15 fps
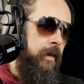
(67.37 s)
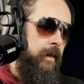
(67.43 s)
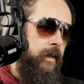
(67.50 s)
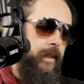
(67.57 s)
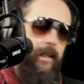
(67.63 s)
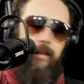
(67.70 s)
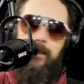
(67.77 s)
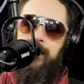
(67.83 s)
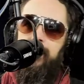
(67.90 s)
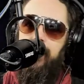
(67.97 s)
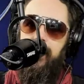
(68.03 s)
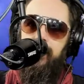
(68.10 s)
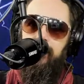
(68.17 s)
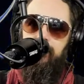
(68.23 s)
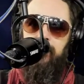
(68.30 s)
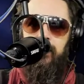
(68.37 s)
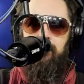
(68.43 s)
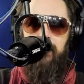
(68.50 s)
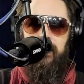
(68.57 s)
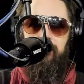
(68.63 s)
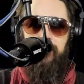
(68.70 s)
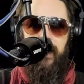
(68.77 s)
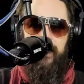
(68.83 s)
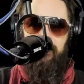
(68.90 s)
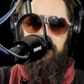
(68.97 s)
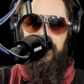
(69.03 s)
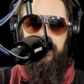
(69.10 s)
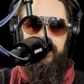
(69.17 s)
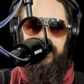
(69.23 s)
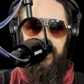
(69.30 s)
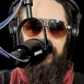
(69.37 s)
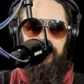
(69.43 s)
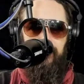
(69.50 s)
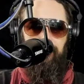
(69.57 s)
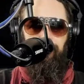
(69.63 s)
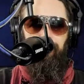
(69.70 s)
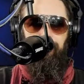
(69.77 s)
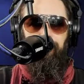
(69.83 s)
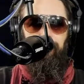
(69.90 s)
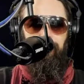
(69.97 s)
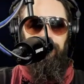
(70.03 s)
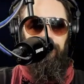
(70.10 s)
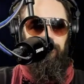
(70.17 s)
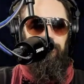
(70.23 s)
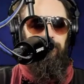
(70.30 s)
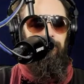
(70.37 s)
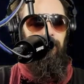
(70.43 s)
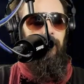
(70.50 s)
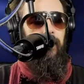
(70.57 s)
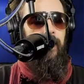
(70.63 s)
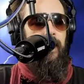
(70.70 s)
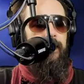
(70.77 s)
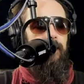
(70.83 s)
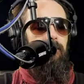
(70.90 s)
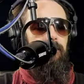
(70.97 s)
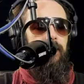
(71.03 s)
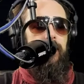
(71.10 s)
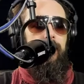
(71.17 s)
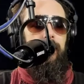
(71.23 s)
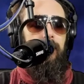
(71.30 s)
can you hear that when I make a raspberry sound? That's the funny thing